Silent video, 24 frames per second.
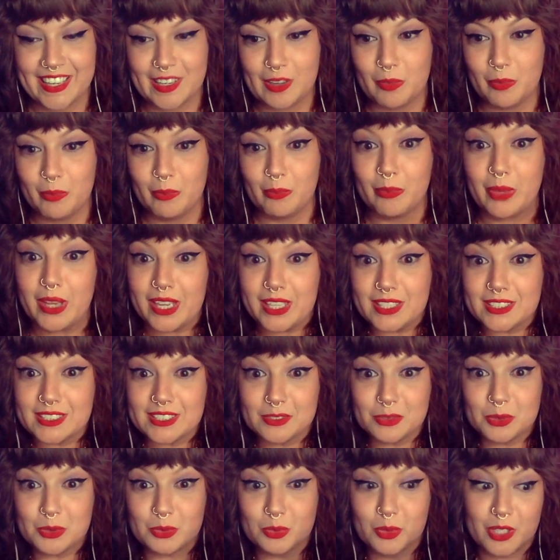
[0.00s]
Because it
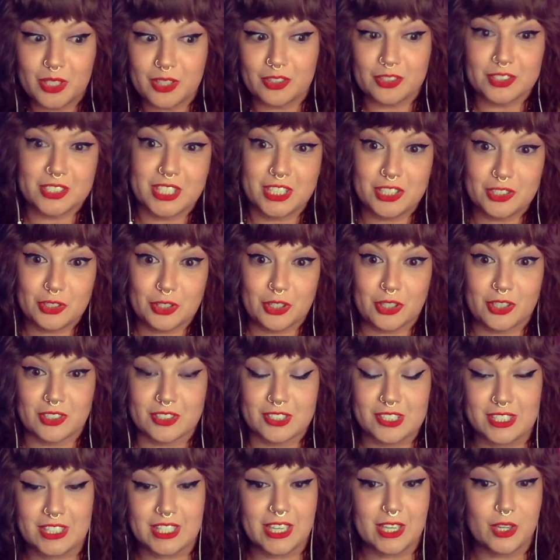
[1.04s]
was one of their
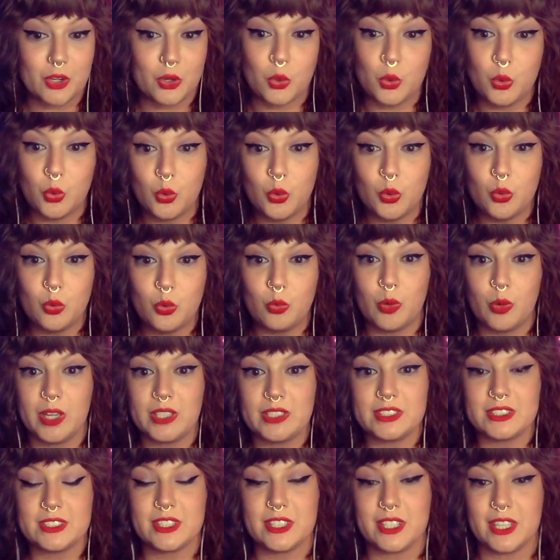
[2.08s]
teachers, and like, who
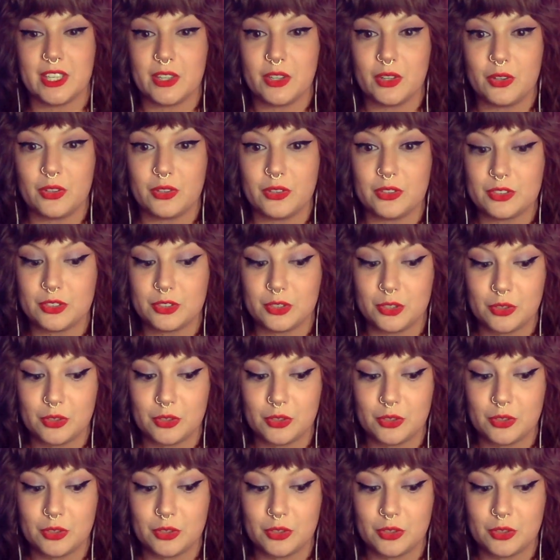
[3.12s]
wants to kill